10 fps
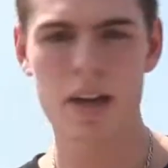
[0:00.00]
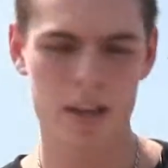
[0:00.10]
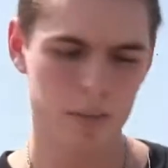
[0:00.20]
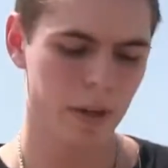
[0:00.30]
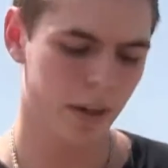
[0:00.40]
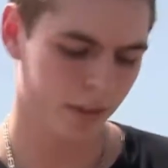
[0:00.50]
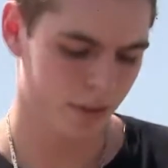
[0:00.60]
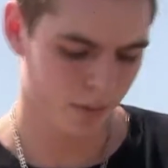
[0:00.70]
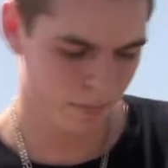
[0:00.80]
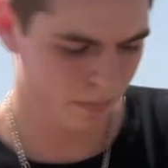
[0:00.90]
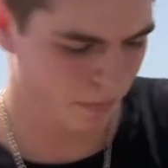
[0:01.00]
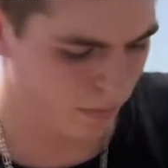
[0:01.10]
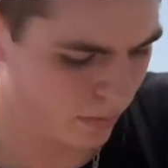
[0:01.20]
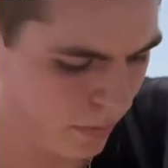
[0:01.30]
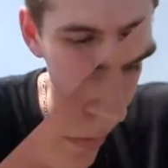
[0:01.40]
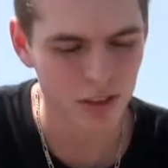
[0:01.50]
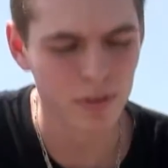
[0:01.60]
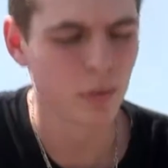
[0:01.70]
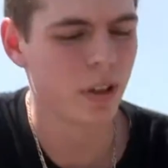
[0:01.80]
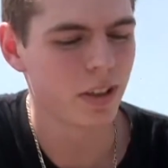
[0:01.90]
and the bearings. So for
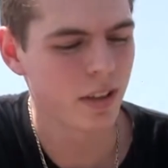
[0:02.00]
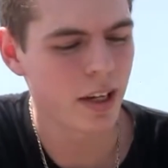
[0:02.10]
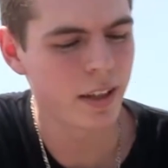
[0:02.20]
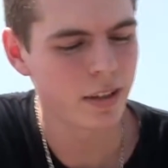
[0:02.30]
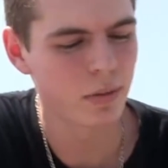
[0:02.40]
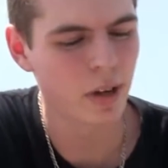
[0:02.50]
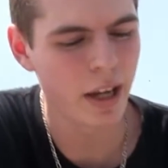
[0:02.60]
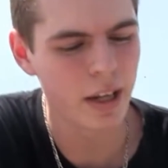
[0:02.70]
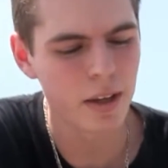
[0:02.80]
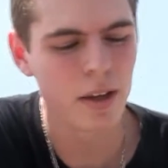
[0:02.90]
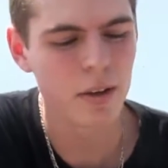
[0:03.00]
the wheels, I like to ride